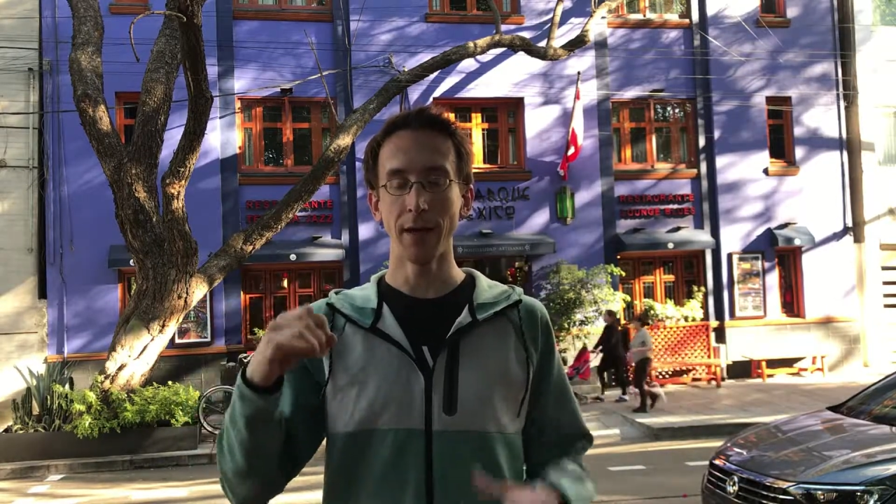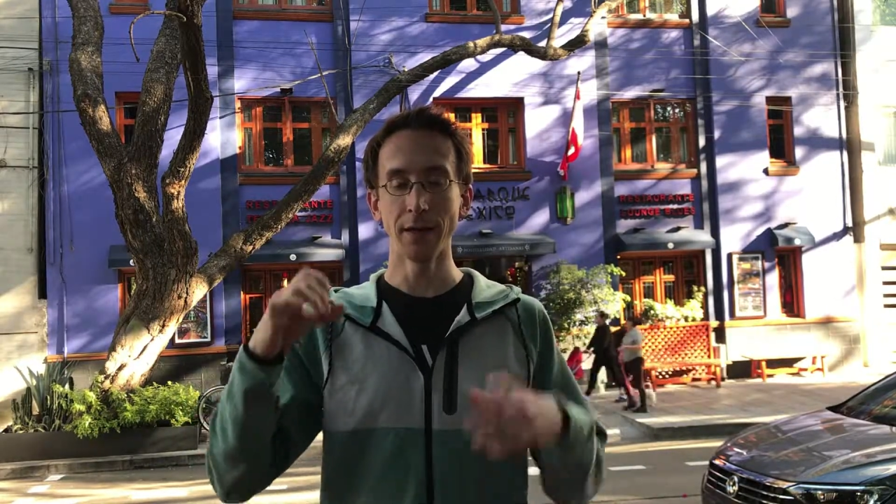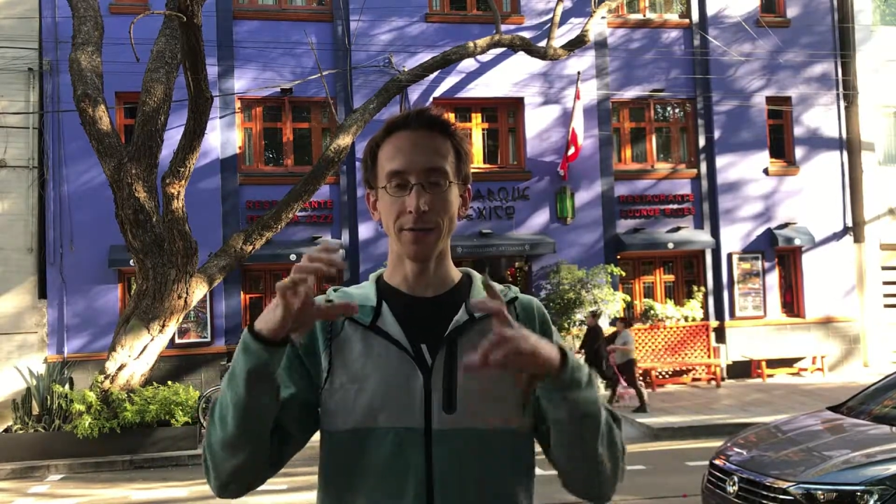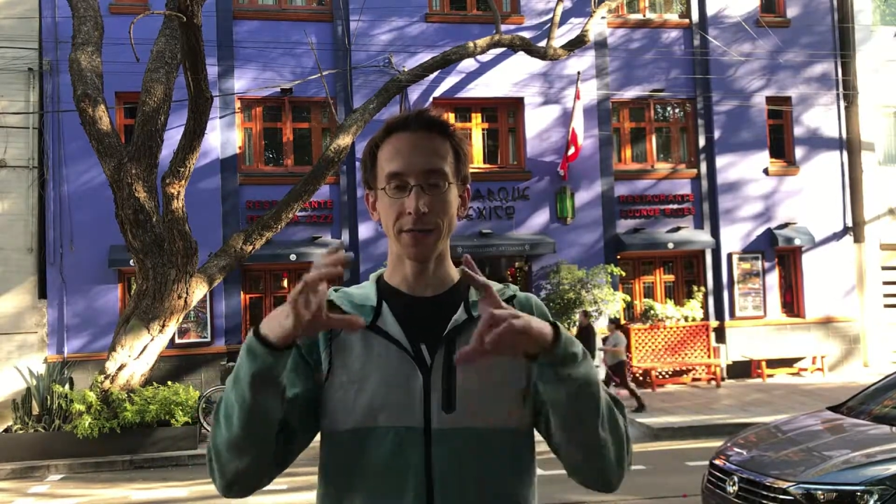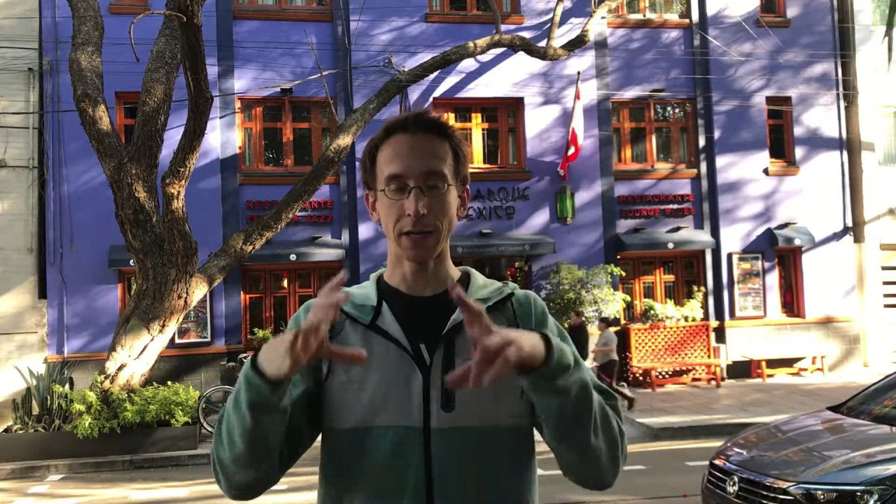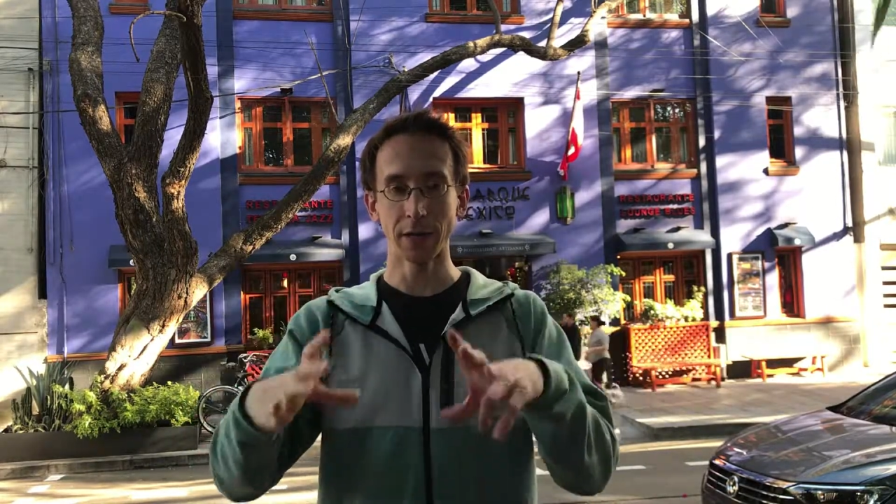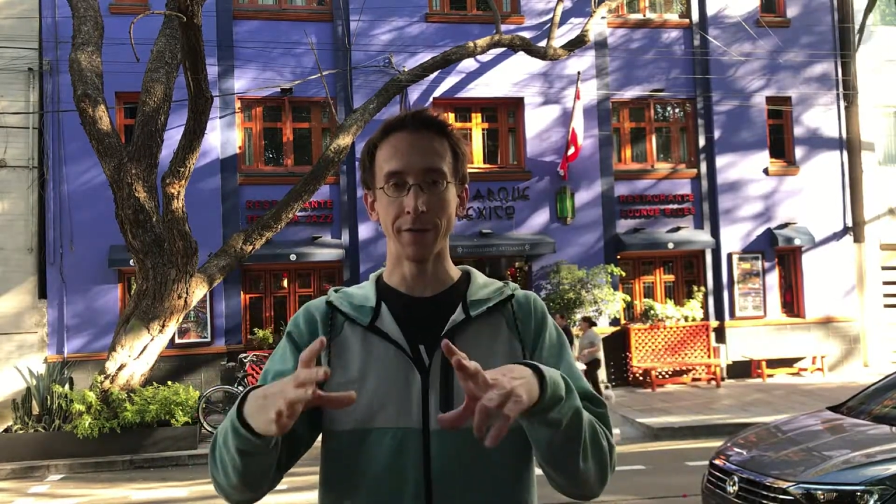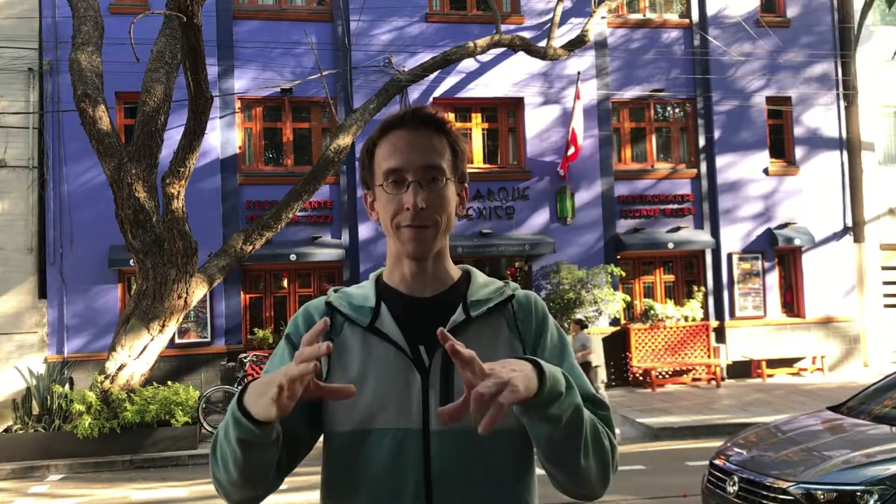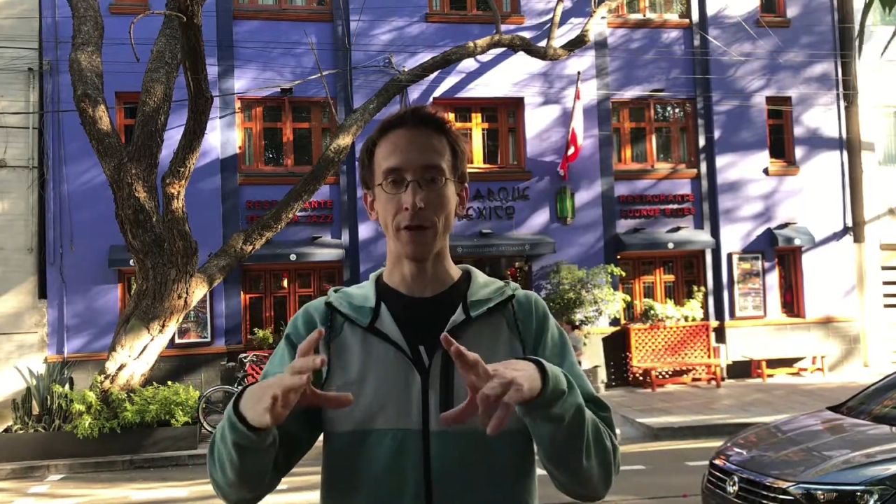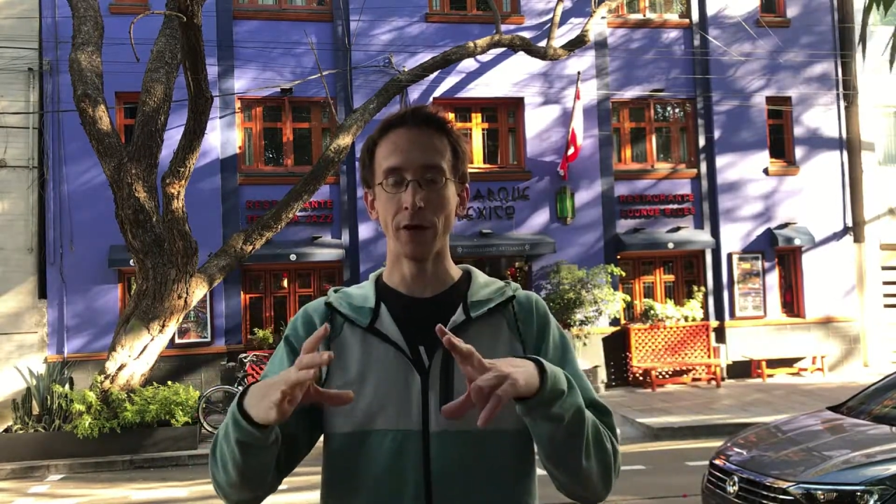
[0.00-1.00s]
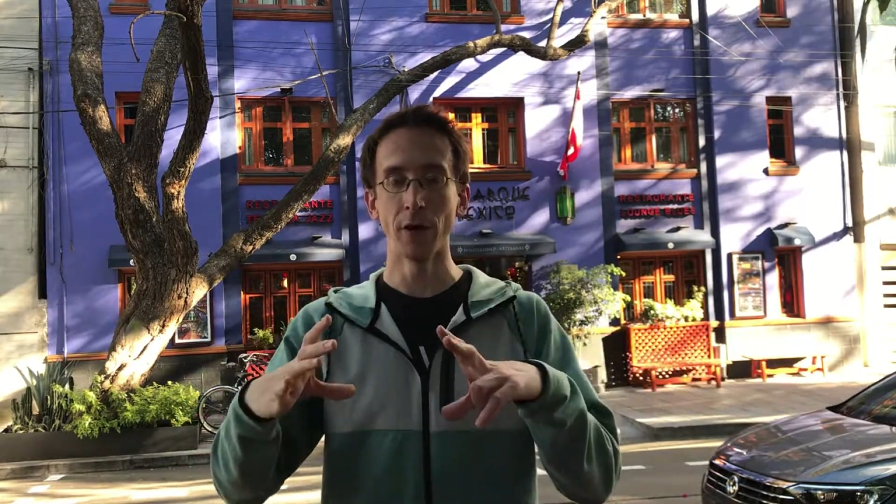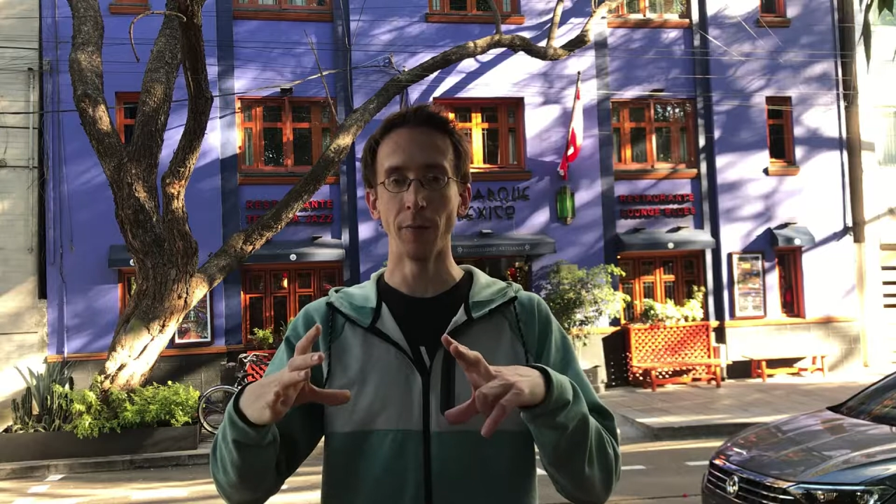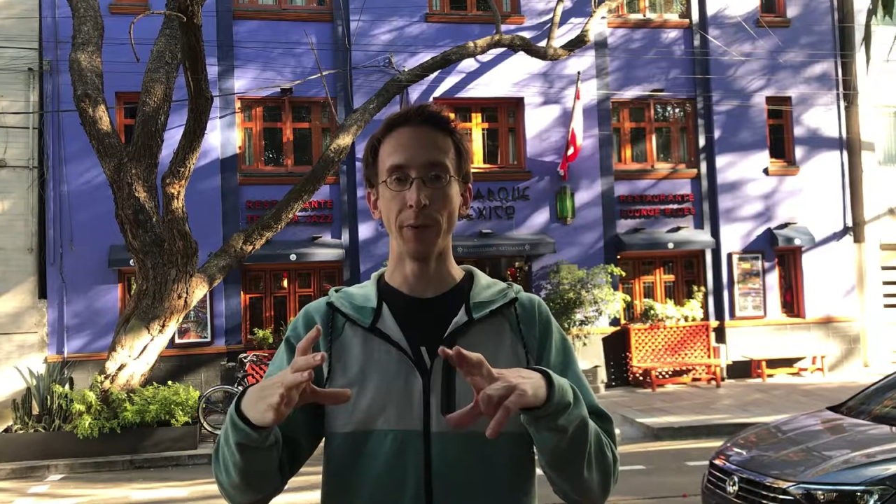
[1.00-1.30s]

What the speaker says: and you've taken a photo.